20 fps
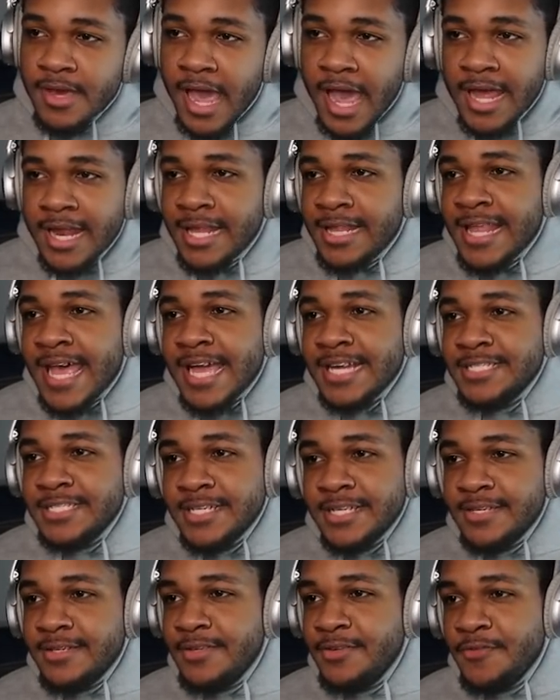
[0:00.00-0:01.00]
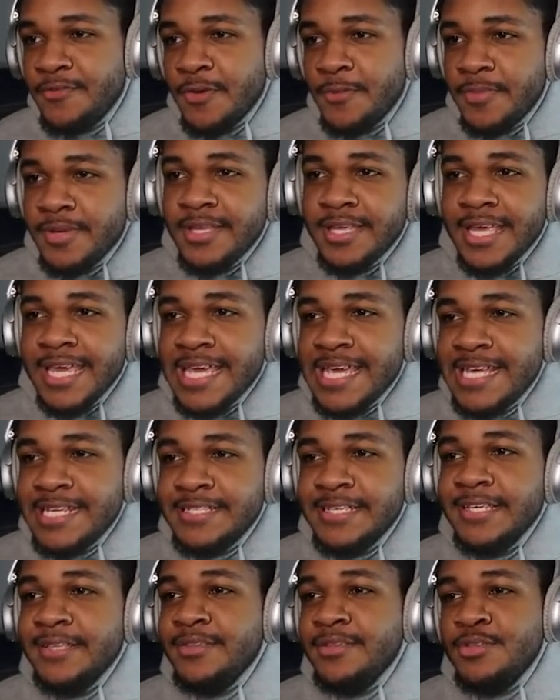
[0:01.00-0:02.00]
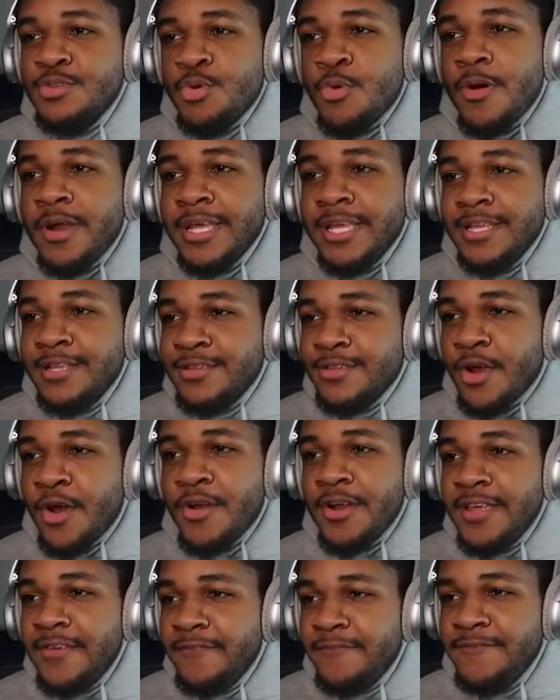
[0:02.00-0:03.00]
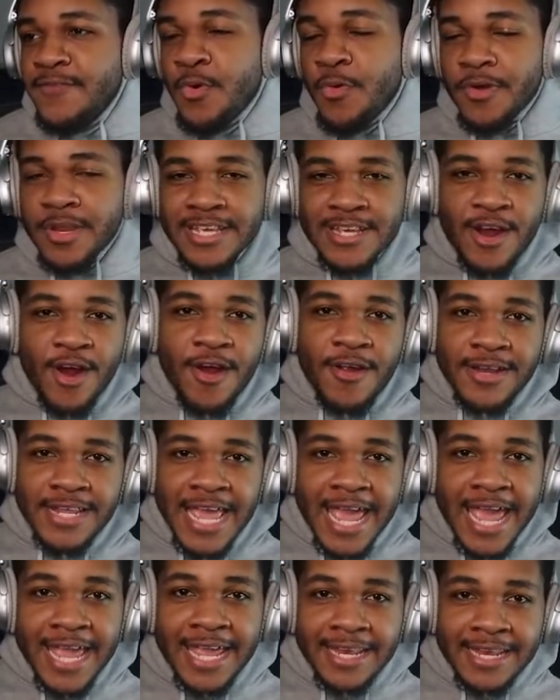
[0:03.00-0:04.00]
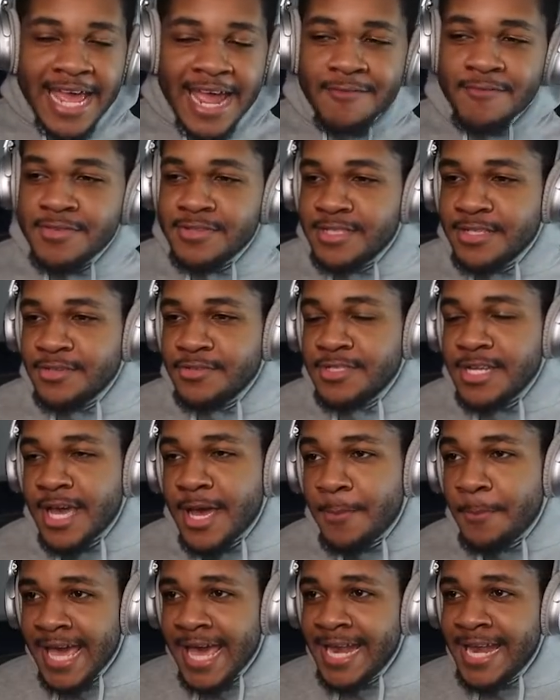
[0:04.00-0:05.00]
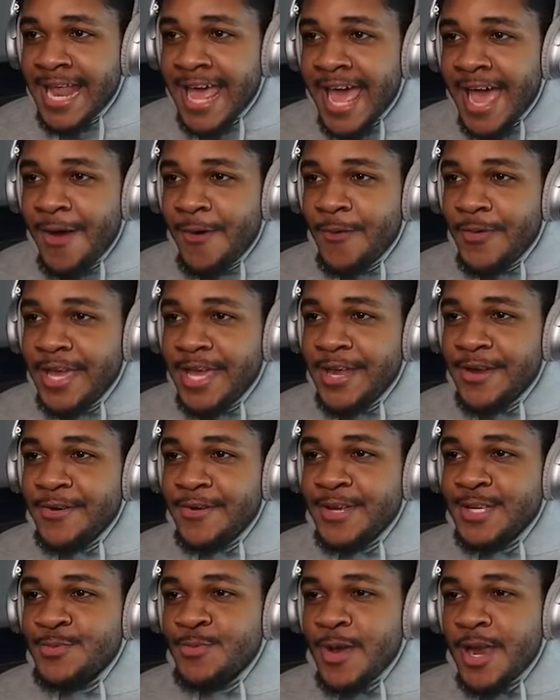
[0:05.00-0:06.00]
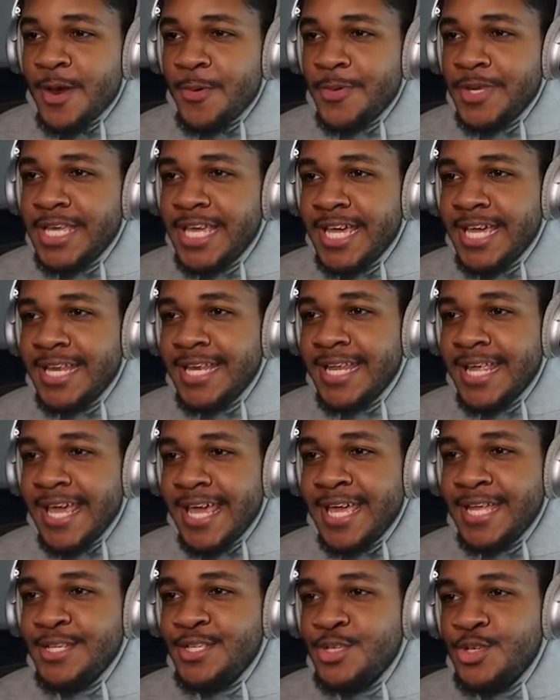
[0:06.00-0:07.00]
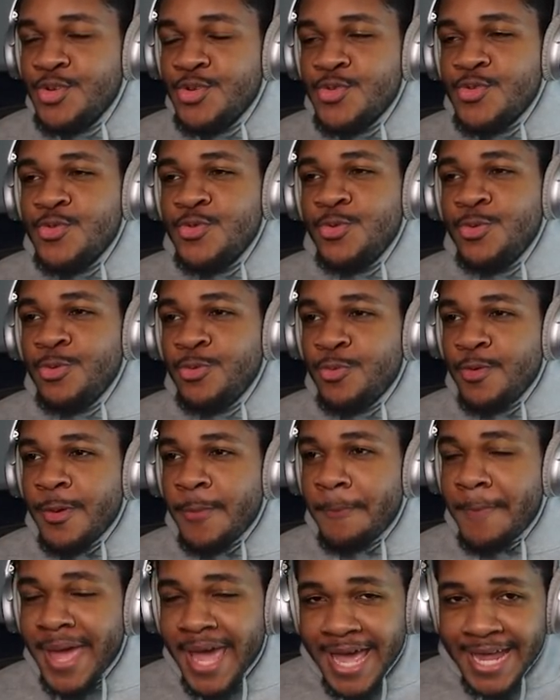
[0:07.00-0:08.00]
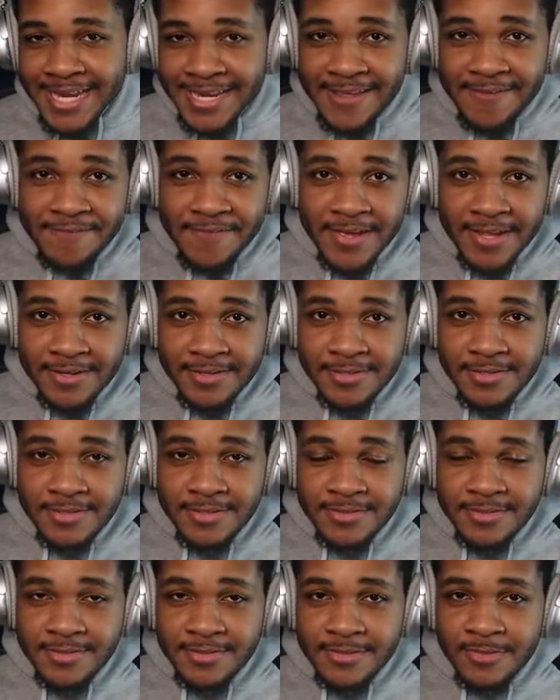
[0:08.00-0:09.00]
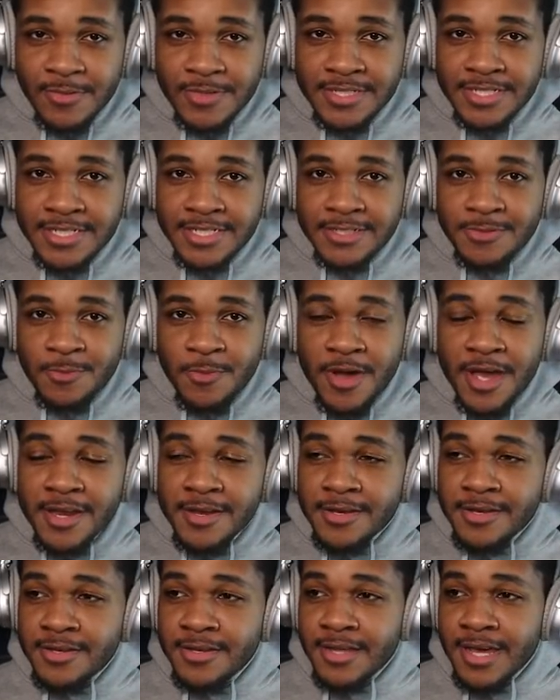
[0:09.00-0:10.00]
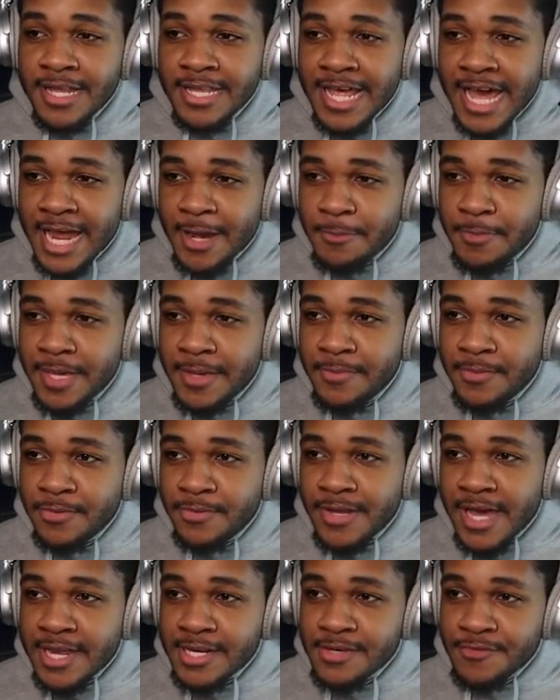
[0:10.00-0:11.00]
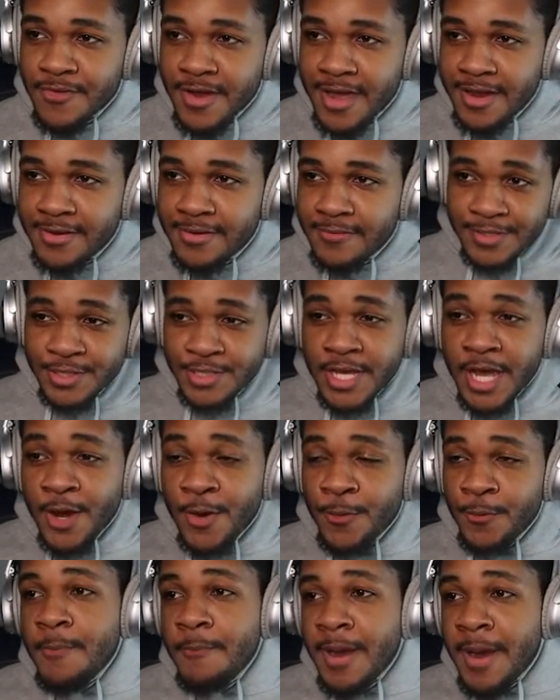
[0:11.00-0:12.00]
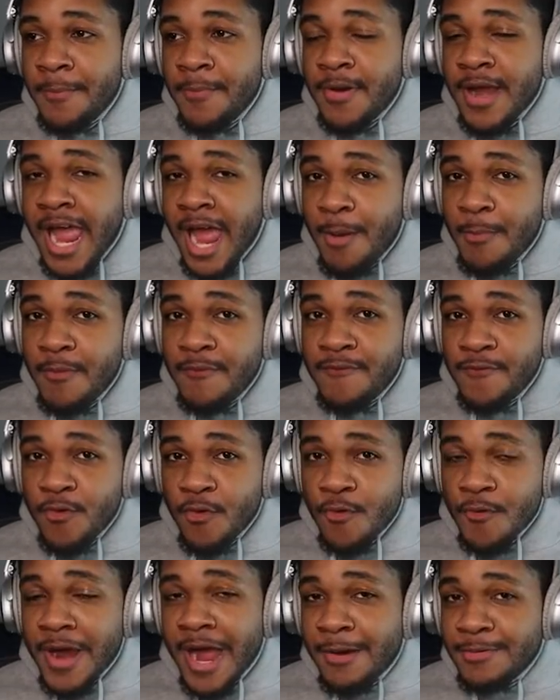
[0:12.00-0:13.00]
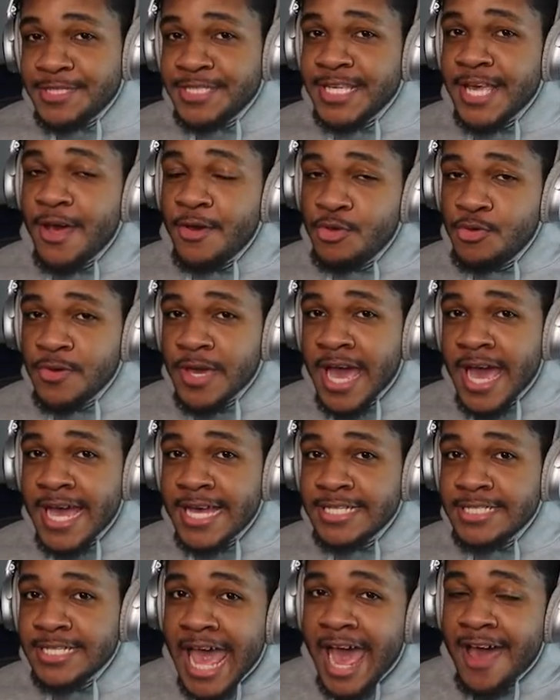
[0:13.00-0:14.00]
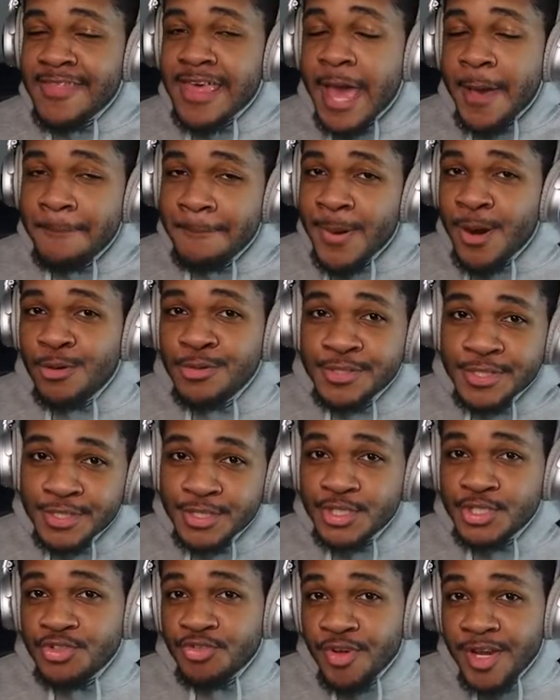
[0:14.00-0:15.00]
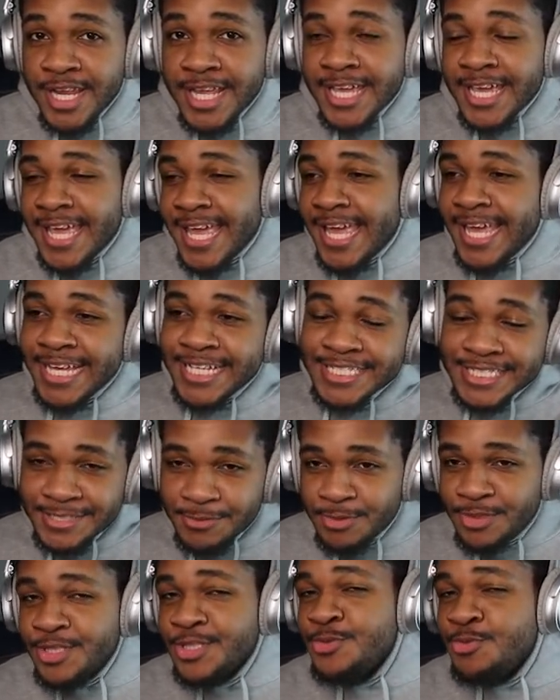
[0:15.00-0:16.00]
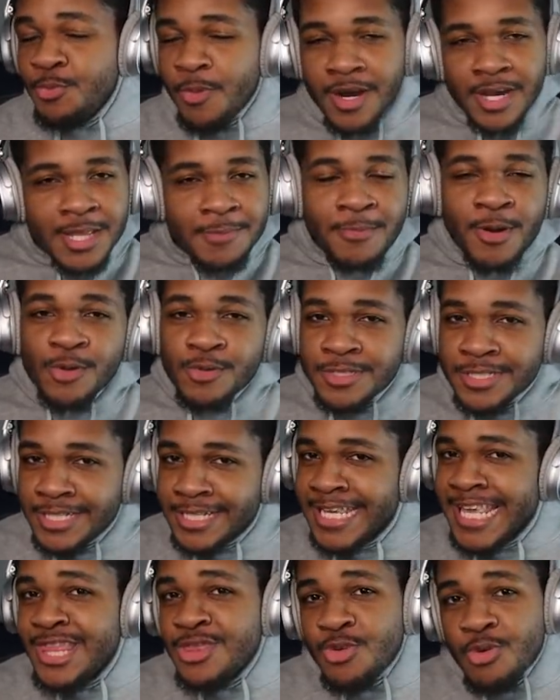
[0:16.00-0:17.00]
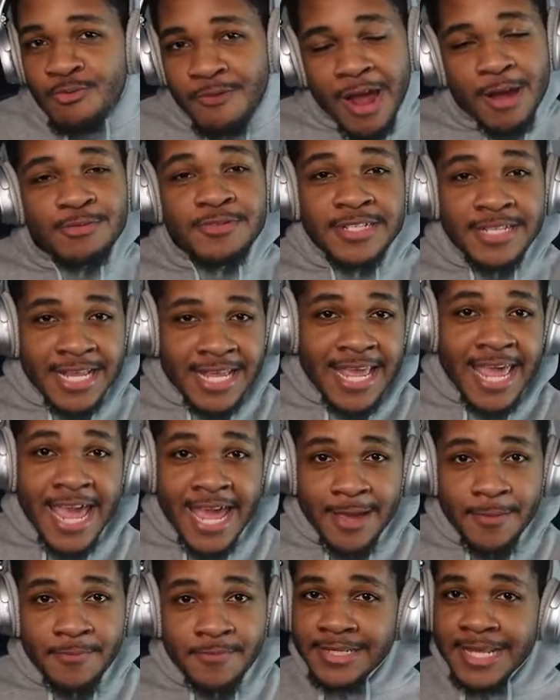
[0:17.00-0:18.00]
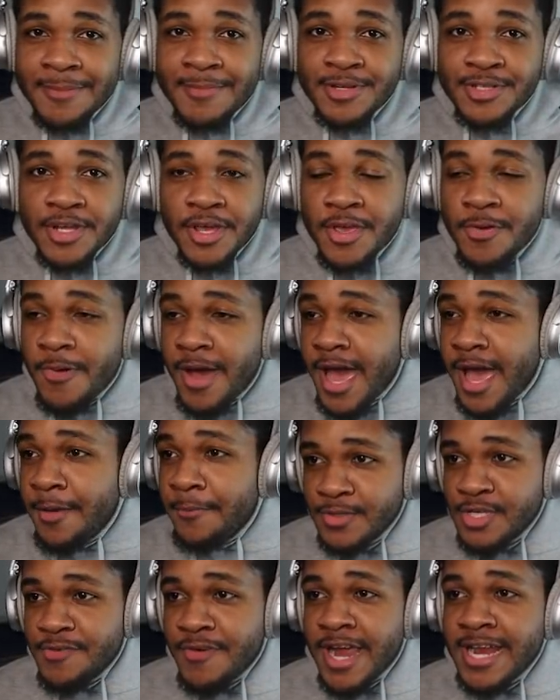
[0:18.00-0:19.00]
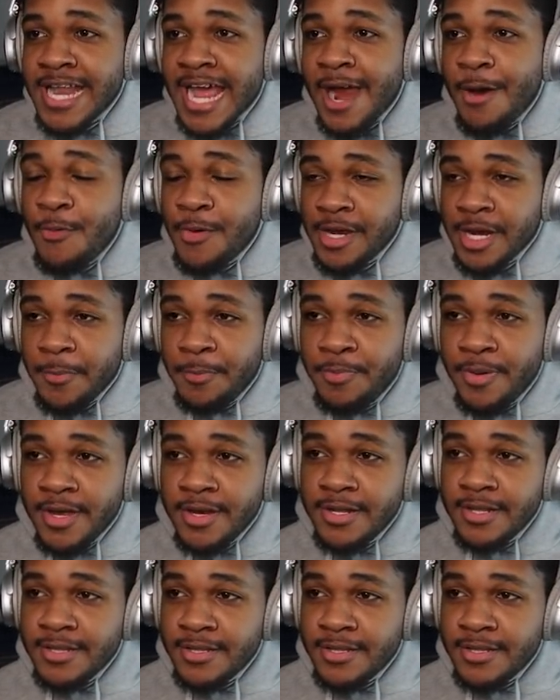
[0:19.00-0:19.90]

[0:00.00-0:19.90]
And then that shit, you feel me? Easy 20, 30, 40 yard gain every single time. And now here is where we get into man defense, which is what a lot of people like to run. So remember how before I was telling you guys how that motion streak is just one of the most lethal routes in the game? Let me show you why. So right now we're gonna put